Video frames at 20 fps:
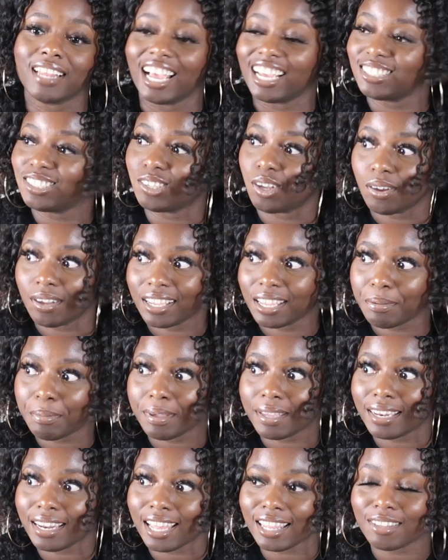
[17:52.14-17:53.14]
I sure can give
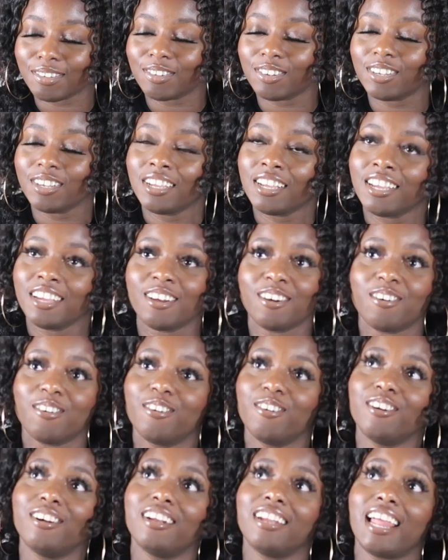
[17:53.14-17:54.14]
me another one.
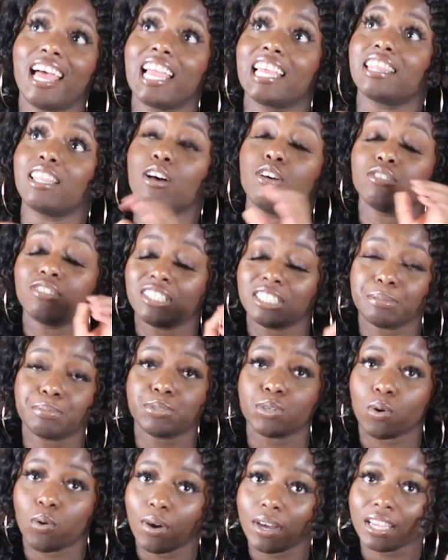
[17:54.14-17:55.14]
Or like those
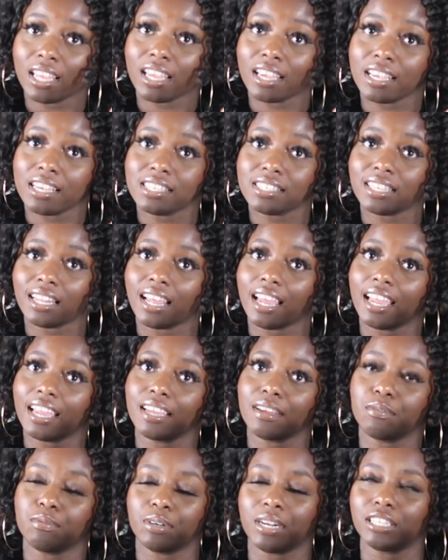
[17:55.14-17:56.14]
Chips Ahoy cookies,
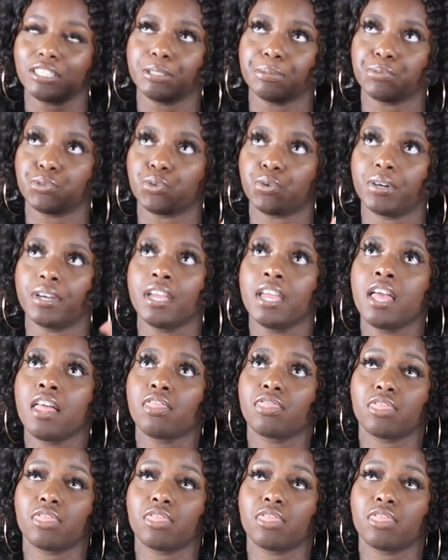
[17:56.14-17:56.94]
like, well, not Chips Ahoy,